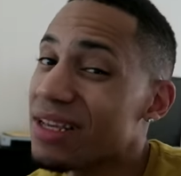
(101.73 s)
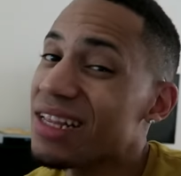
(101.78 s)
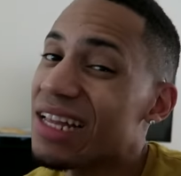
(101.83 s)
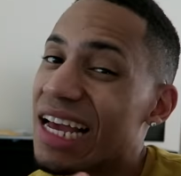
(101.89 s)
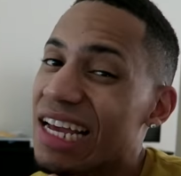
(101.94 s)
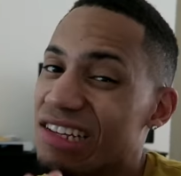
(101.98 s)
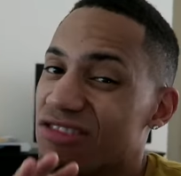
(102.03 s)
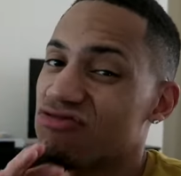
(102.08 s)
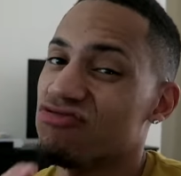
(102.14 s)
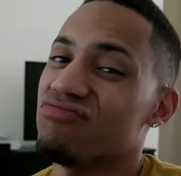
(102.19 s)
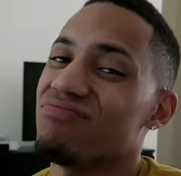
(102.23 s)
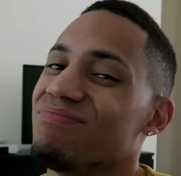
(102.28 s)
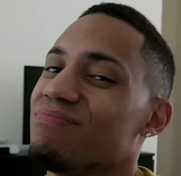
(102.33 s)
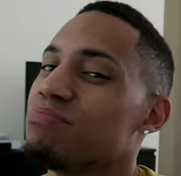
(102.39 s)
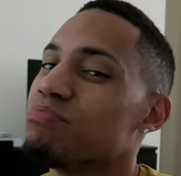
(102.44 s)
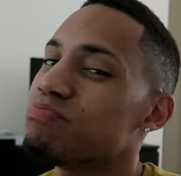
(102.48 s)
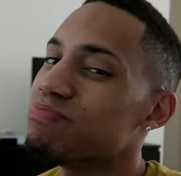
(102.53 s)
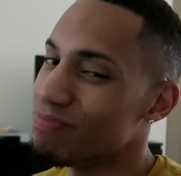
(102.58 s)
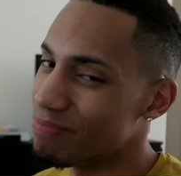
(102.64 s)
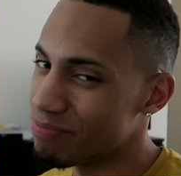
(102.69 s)
and be like,
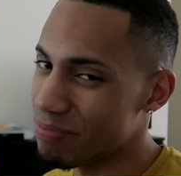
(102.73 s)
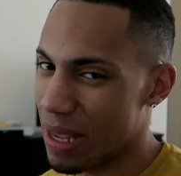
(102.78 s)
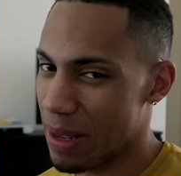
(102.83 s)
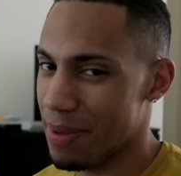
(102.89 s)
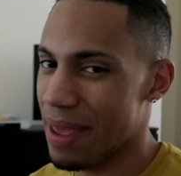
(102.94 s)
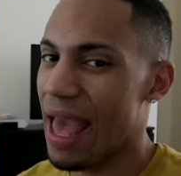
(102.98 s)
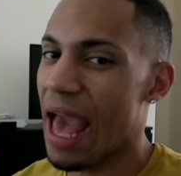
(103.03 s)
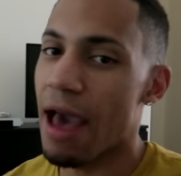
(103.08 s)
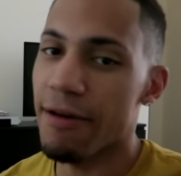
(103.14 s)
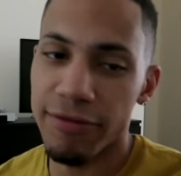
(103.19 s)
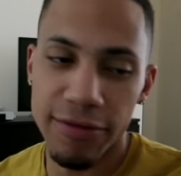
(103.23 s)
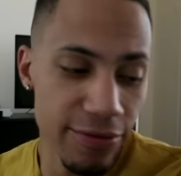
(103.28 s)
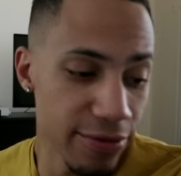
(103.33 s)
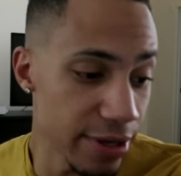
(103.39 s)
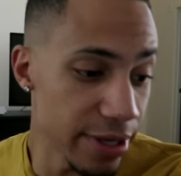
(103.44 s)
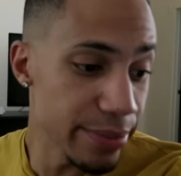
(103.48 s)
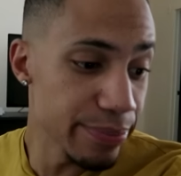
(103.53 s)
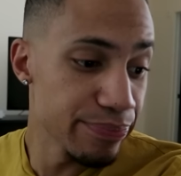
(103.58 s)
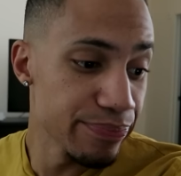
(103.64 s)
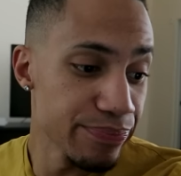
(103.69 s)
maybe half of
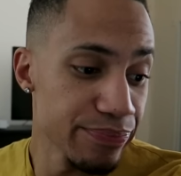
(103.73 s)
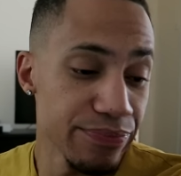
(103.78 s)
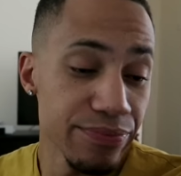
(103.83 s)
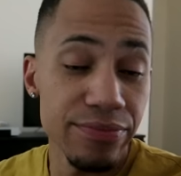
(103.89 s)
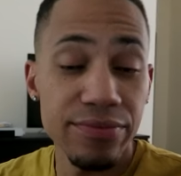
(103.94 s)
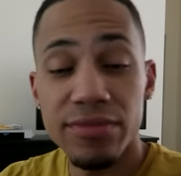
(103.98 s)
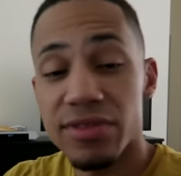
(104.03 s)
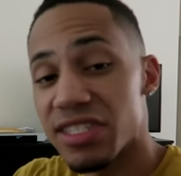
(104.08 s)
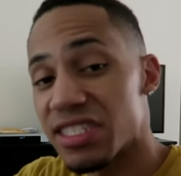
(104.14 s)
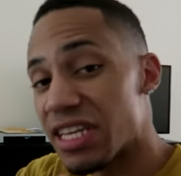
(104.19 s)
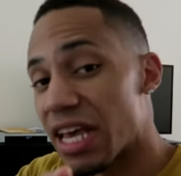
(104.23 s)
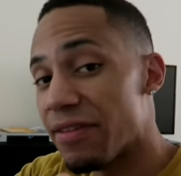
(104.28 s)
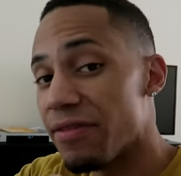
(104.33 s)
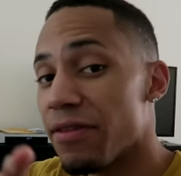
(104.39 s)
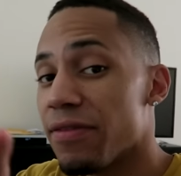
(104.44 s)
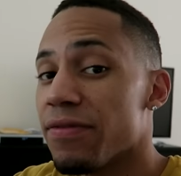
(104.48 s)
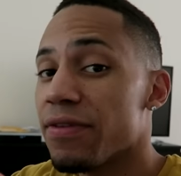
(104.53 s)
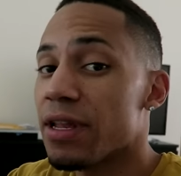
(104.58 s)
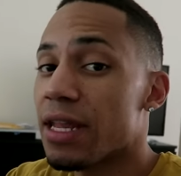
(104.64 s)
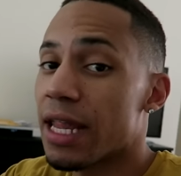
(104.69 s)
it,
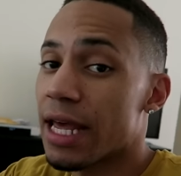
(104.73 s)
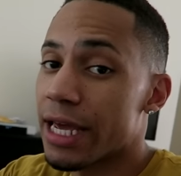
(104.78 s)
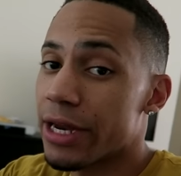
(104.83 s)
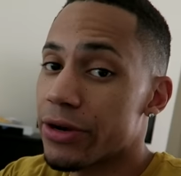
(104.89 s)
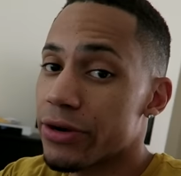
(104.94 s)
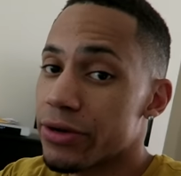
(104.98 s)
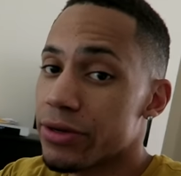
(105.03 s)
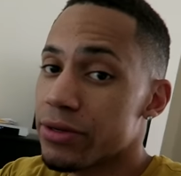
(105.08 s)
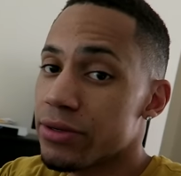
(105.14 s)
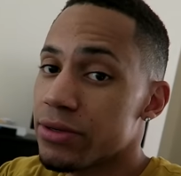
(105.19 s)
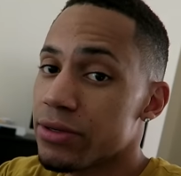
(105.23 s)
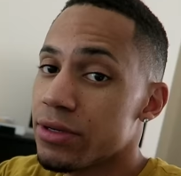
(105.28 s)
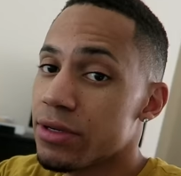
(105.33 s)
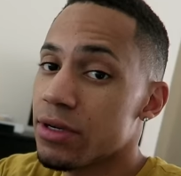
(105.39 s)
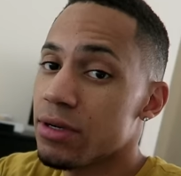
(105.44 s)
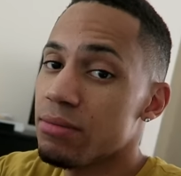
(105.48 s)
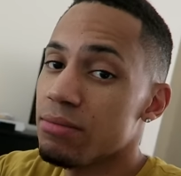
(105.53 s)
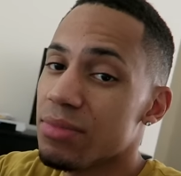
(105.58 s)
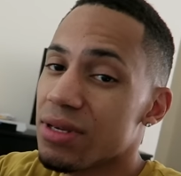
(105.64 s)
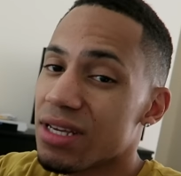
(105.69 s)
save it for later,
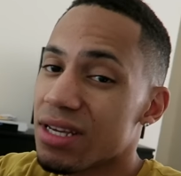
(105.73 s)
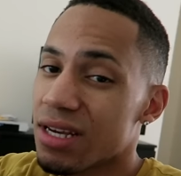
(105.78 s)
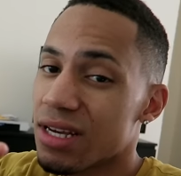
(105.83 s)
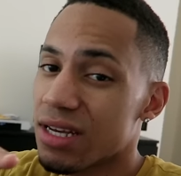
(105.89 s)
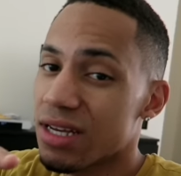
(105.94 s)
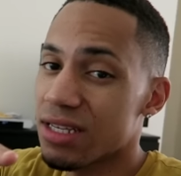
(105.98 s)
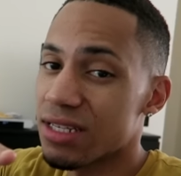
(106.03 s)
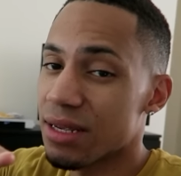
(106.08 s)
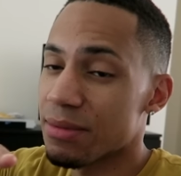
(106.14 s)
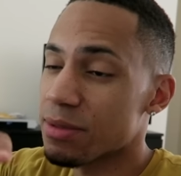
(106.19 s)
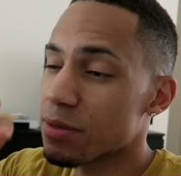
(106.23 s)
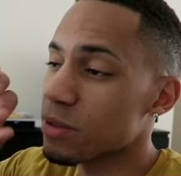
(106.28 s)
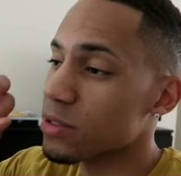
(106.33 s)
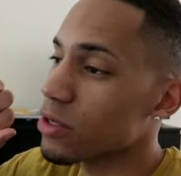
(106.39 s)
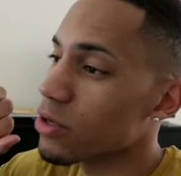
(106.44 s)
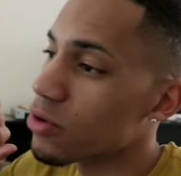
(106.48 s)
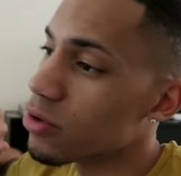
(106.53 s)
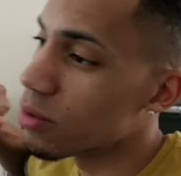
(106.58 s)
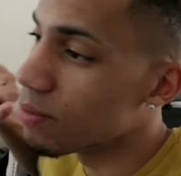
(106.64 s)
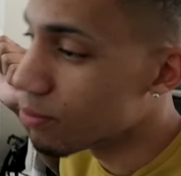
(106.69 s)
because I'm
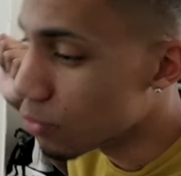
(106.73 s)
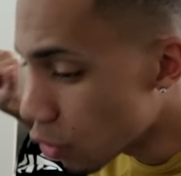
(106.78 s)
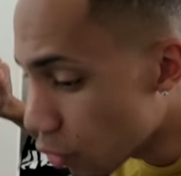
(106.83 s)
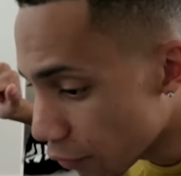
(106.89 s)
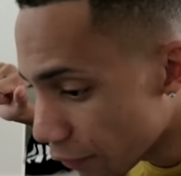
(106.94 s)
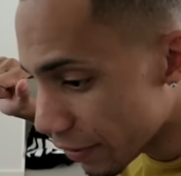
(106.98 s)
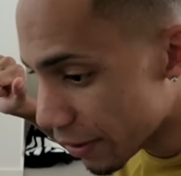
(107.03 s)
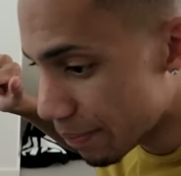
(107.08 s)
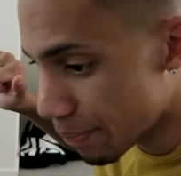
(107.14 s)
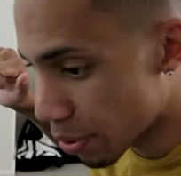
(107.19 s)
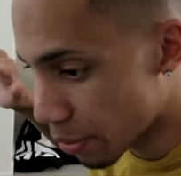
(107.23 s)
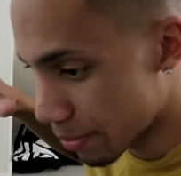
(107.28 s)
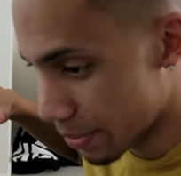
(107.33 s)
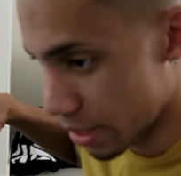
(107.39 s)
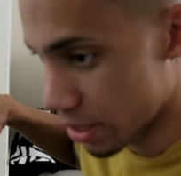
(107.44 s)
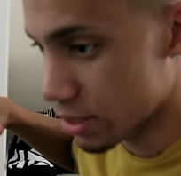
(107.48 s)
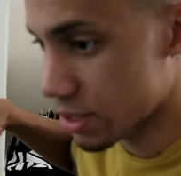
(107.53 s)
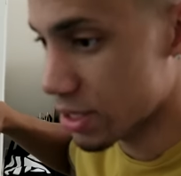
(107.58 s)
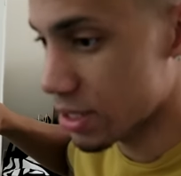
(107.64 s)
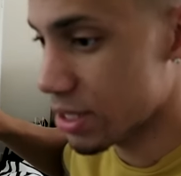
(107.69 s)
supposed to go to a movie
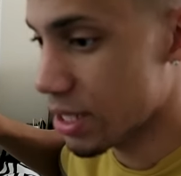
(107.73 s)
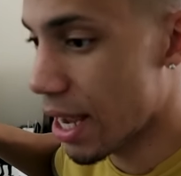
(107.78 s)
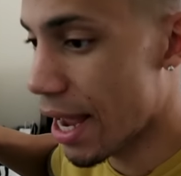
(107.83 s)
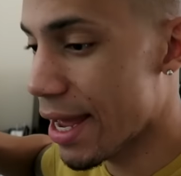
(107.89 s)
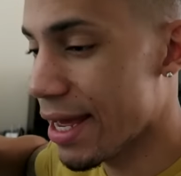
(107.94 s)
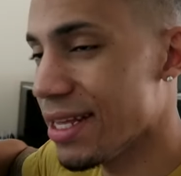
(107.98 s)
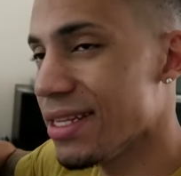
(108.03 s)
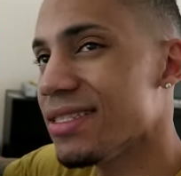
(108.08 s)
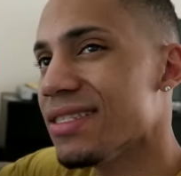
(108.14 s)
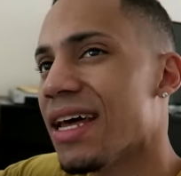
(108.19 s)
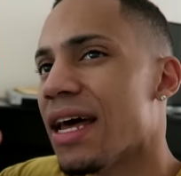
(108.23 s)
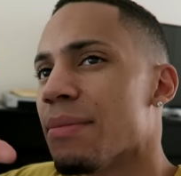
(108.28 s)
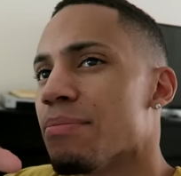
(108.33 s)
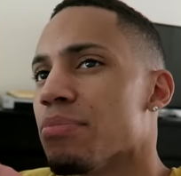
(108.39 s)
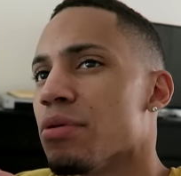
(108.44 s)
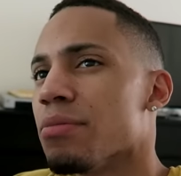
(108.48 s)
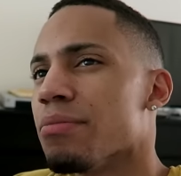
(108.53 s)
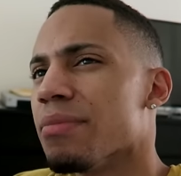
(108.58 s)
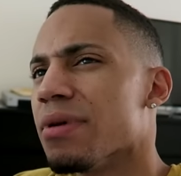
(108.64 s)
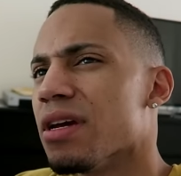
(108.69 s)
premiere tonight. Not a
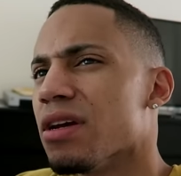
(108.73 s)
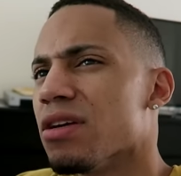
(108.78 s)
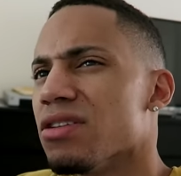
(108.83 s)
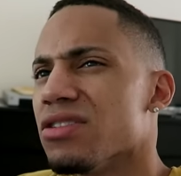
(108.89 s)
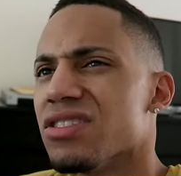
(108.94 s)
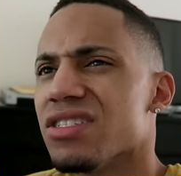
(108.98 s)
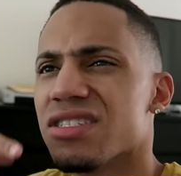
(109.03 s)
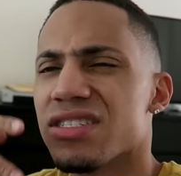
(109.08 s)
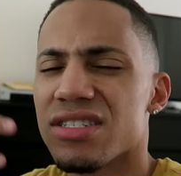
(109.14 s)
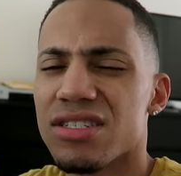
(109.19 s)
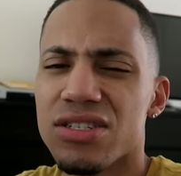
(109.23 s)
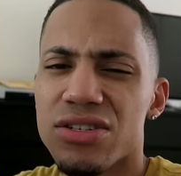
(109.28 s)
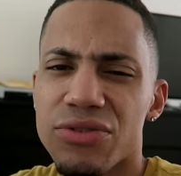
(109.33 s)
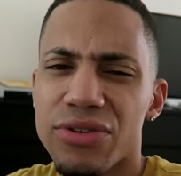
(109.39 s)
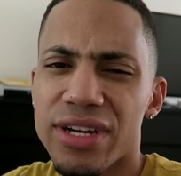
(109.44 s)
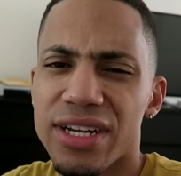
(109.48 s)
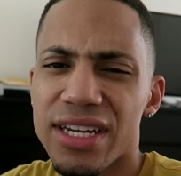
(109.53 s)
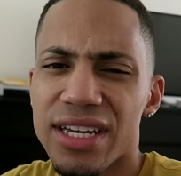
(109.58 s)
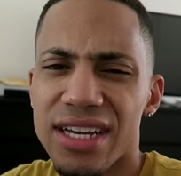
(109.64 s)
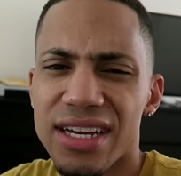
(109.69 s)
premiere, it's just a
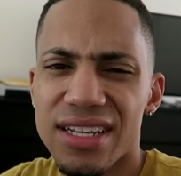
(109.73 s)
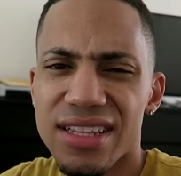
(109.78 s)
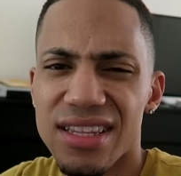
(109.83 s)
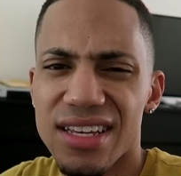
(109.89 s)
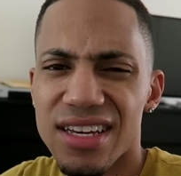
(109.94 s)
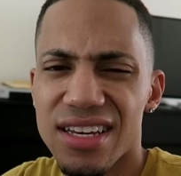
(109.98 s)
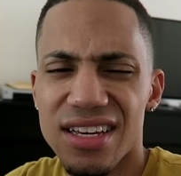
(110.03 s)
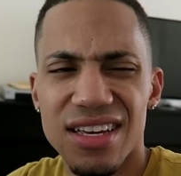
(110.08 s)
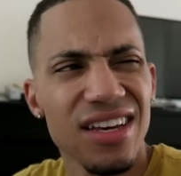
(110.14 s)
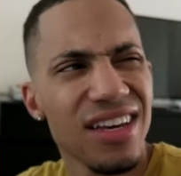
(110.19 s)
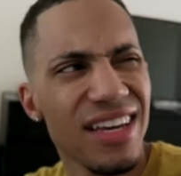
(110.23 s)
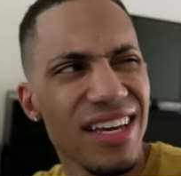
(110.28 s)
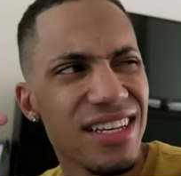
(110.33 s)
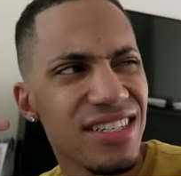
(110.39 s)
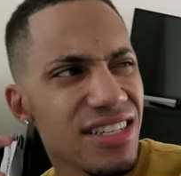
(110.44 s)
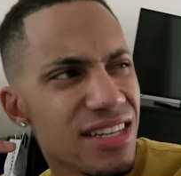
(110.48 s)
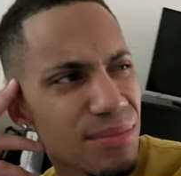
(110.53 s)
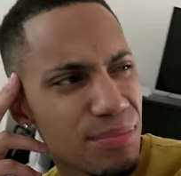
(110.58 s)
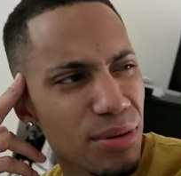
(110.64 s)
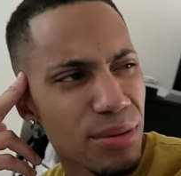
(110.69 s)
screening, I think.
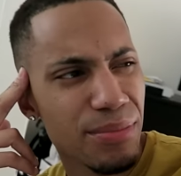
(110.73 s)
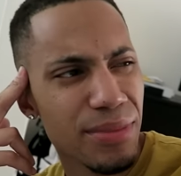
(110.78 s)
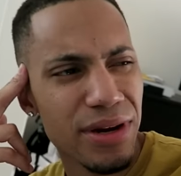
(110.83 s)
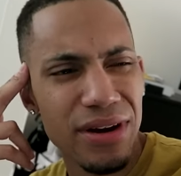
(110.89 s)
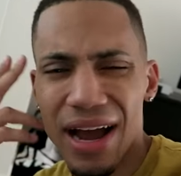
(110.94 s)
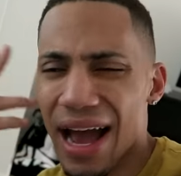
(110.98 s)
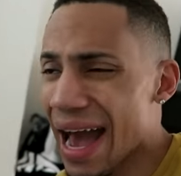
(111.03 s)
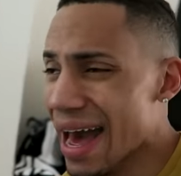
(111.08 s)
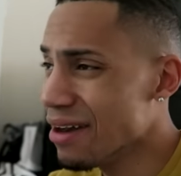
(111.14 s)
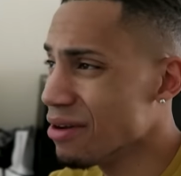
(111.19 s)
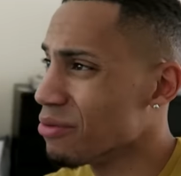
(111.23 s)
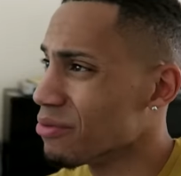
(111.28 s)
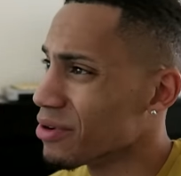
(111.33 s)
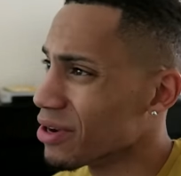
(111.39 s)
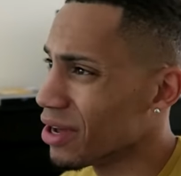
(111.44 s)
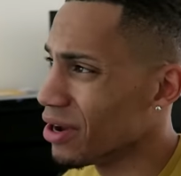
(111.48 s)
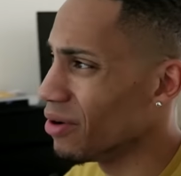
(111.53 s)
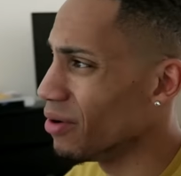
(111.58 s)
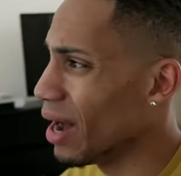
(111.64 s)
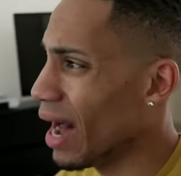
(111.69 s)
Is it a premiere? I
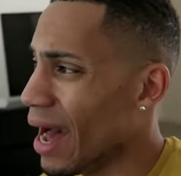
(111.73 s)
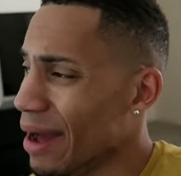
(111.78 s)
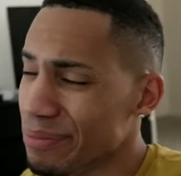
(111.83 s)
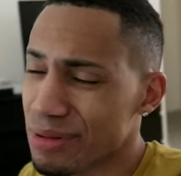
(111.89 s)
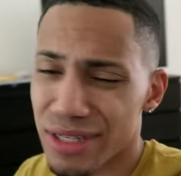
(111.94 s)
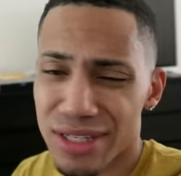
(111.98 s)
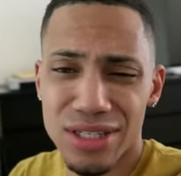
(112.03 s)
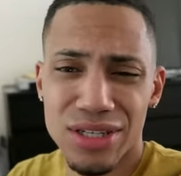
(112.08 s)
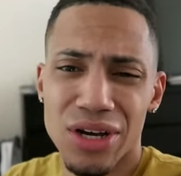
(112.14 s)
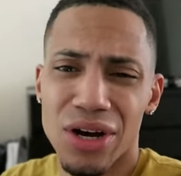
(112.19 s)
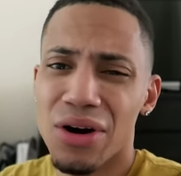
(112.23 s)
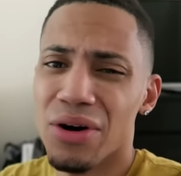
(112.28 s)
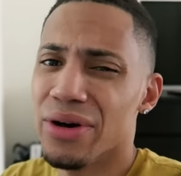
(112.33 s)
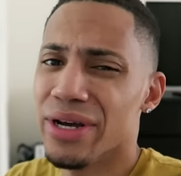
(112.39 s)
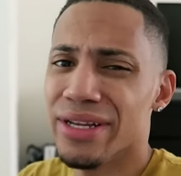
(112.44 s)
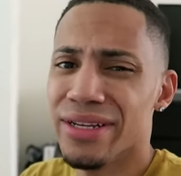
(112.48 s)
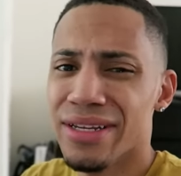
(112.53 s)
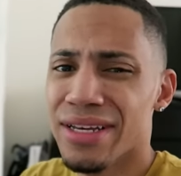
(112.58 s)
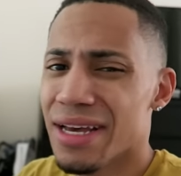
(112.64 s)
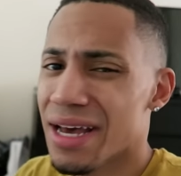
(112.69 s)
don't know. I'm just
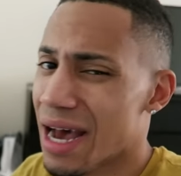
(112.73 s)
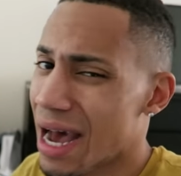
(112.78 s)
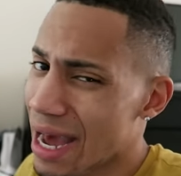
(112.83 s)
going.